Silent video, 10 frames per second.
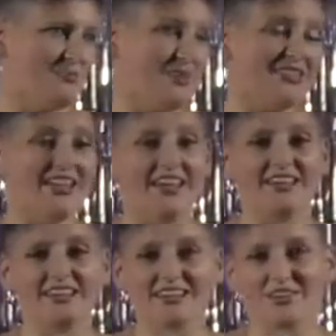But
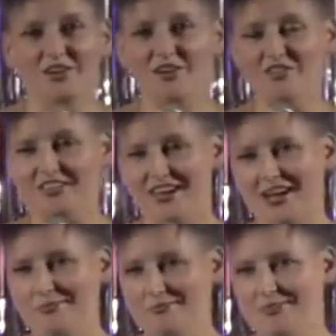then, over
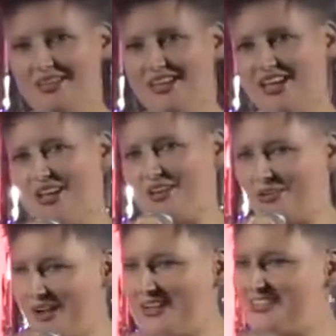time,
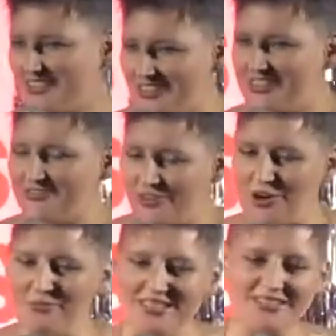cracks started to
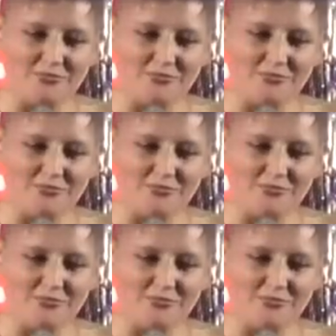form in this